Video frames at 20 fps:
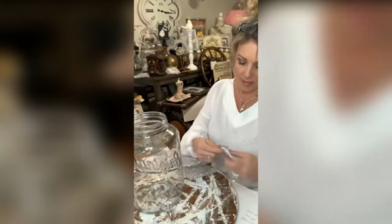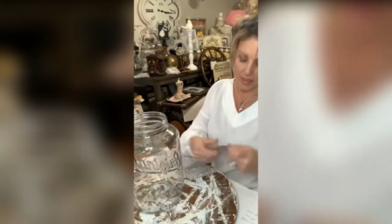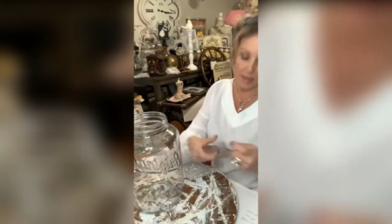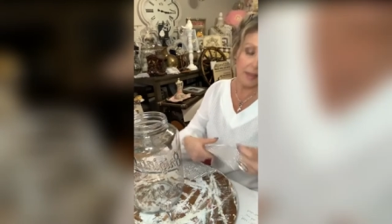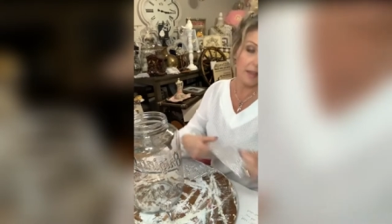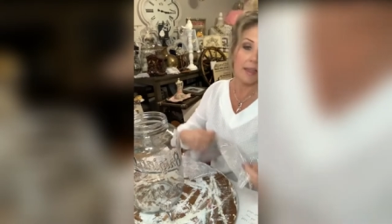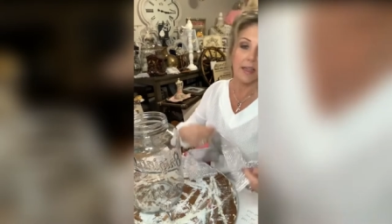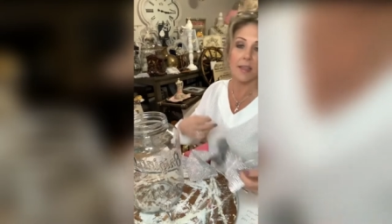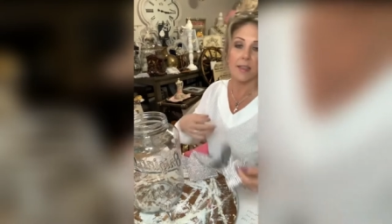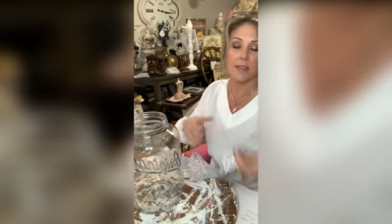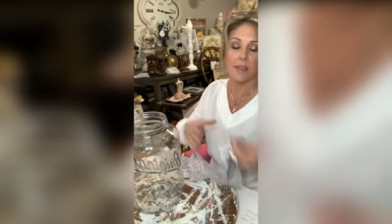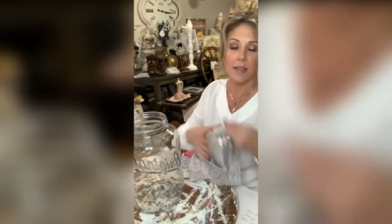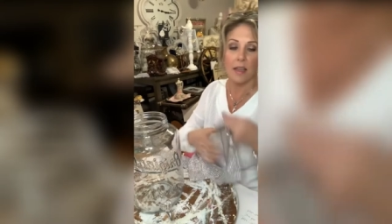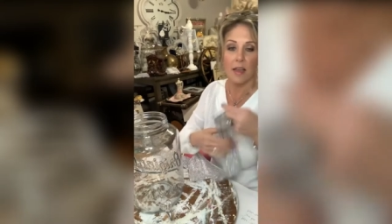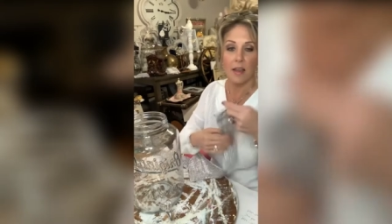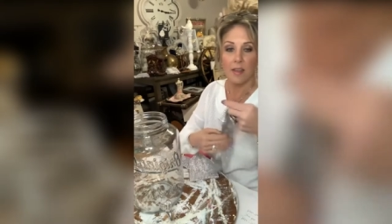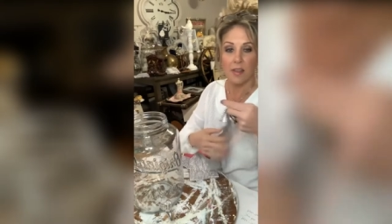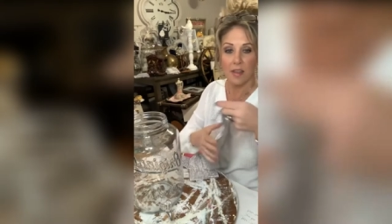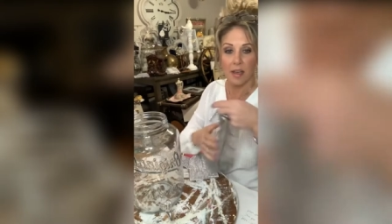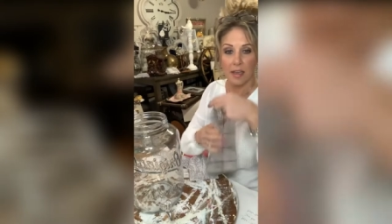in this
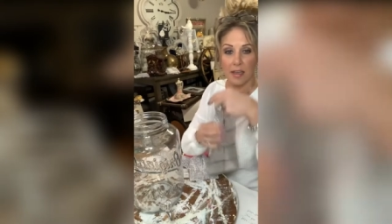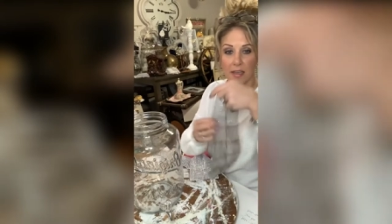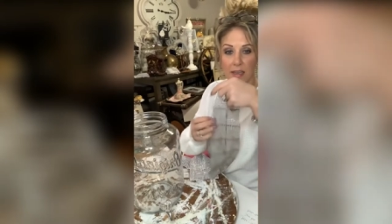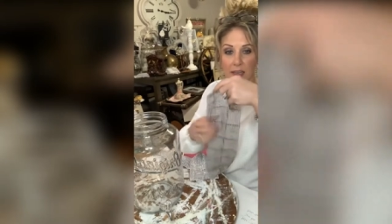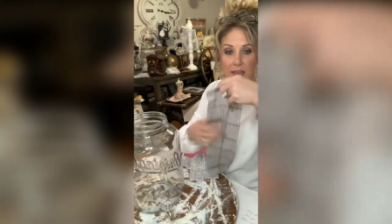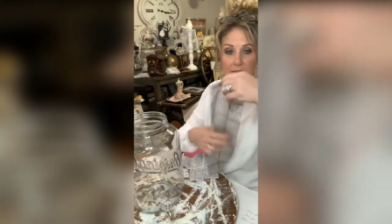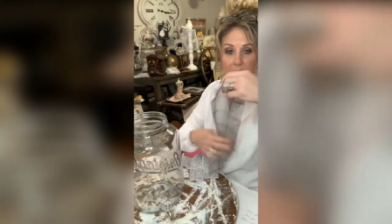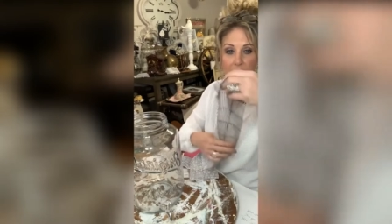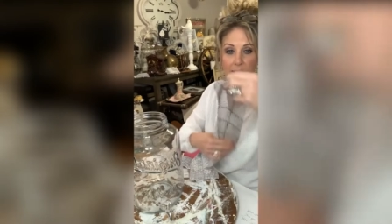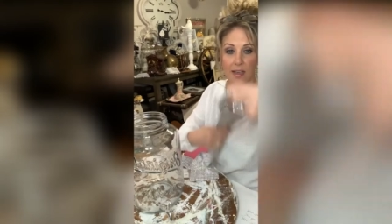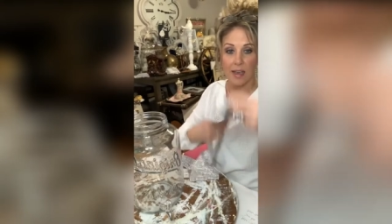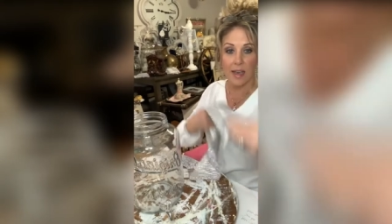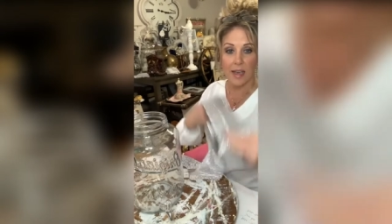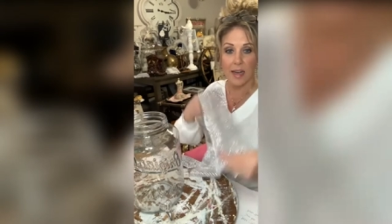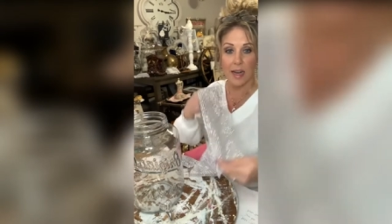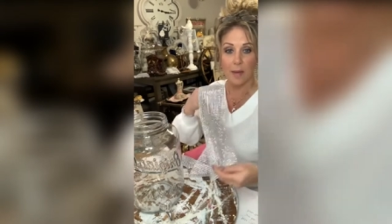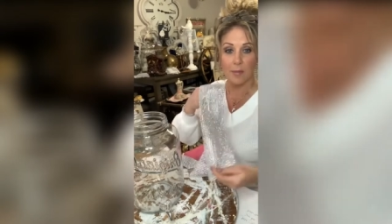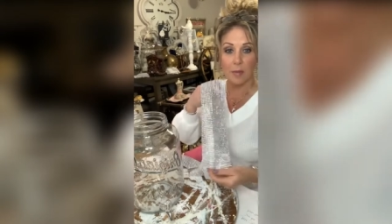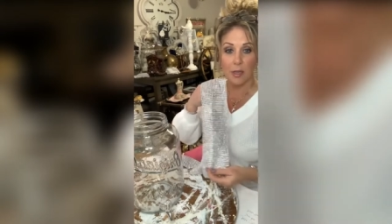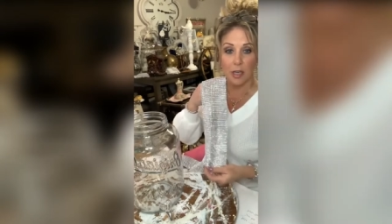thickness,
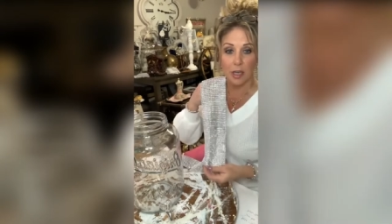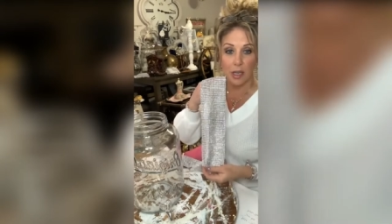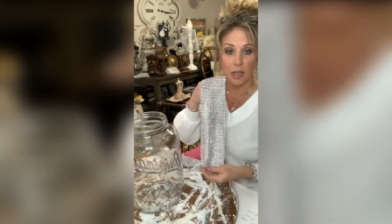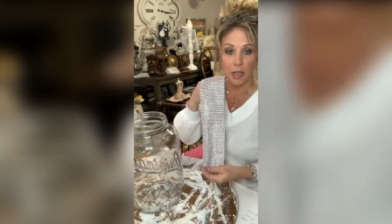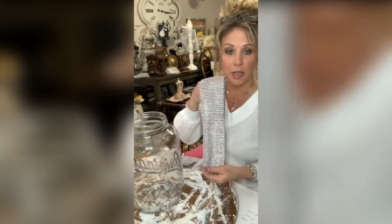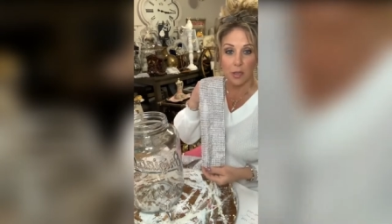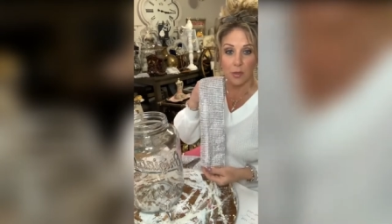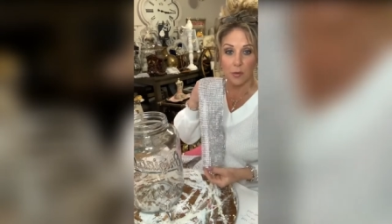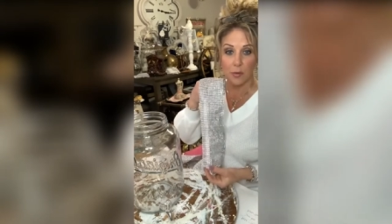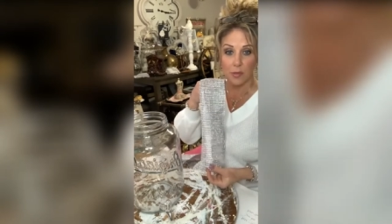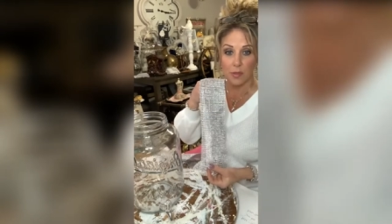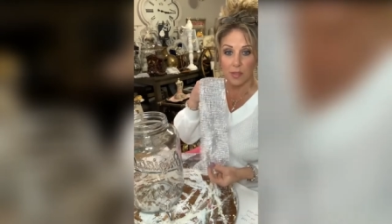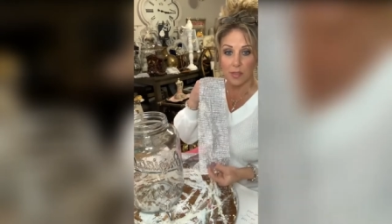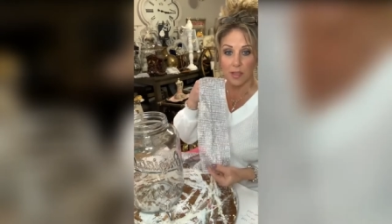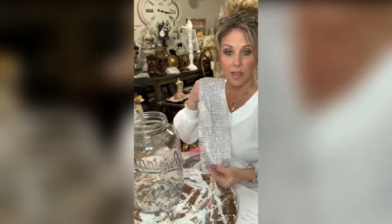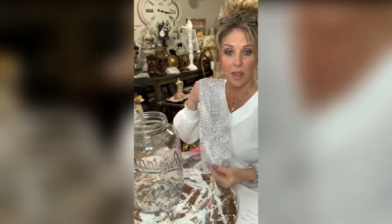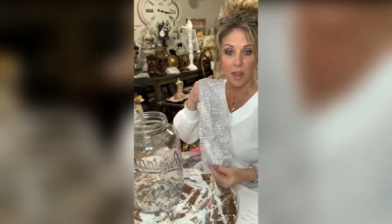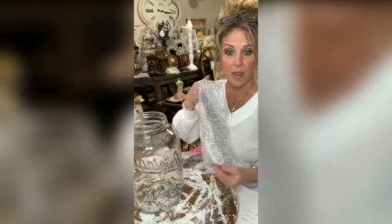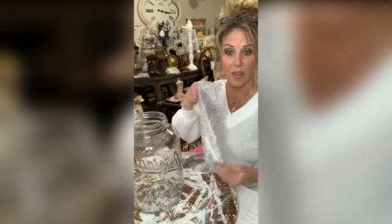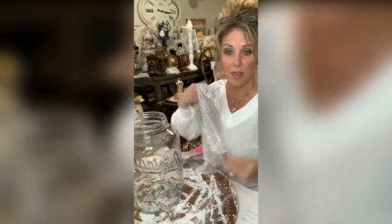and I'm gonna use
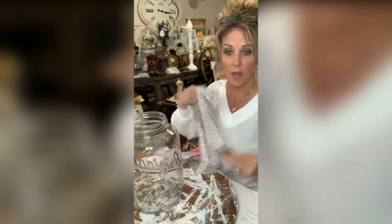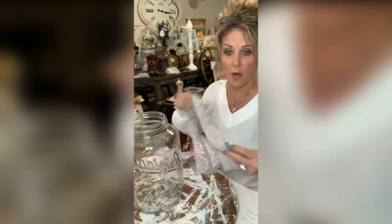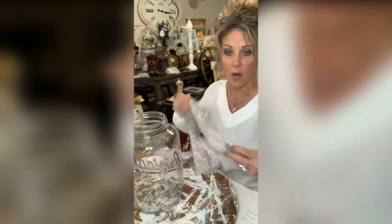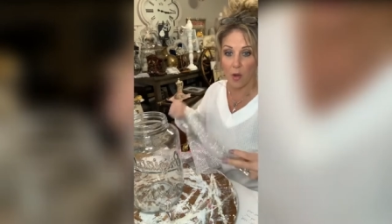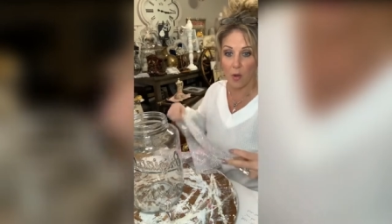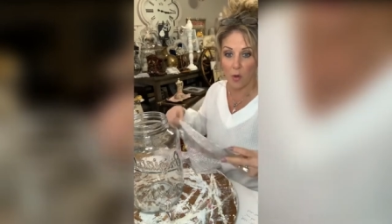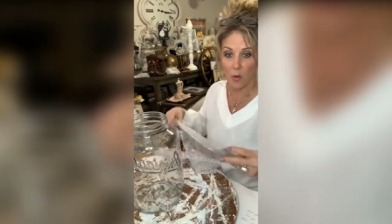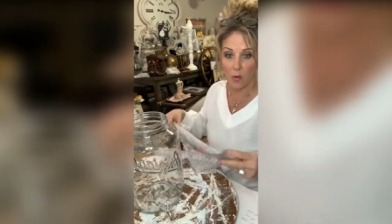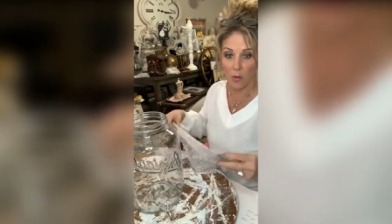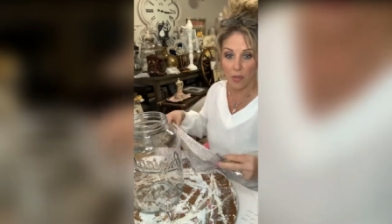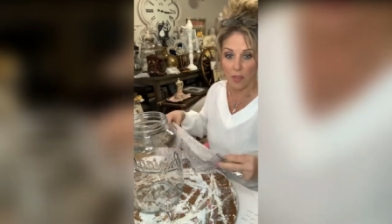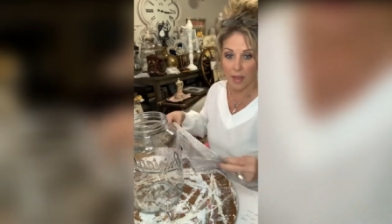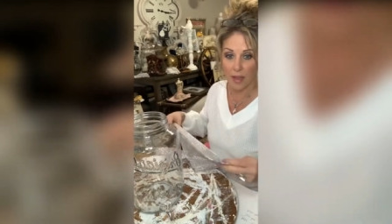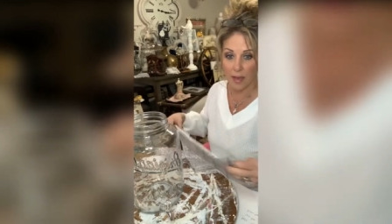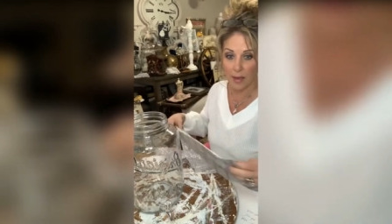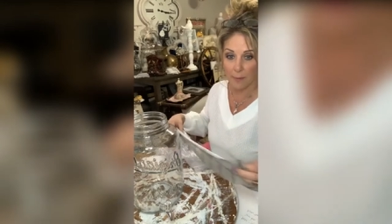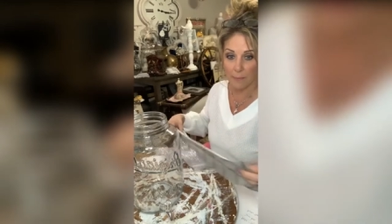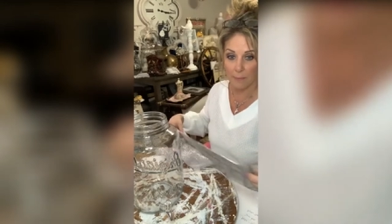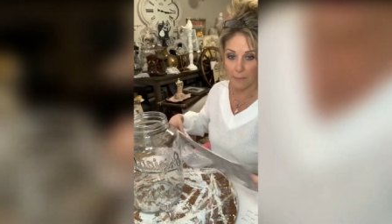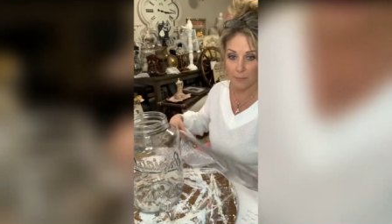the whole
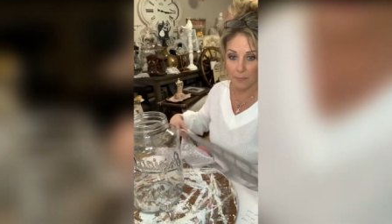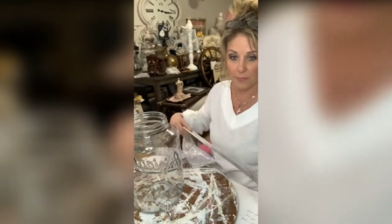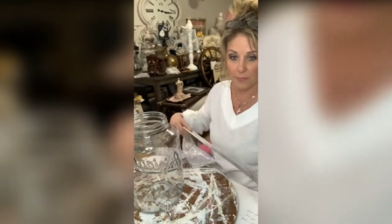thing.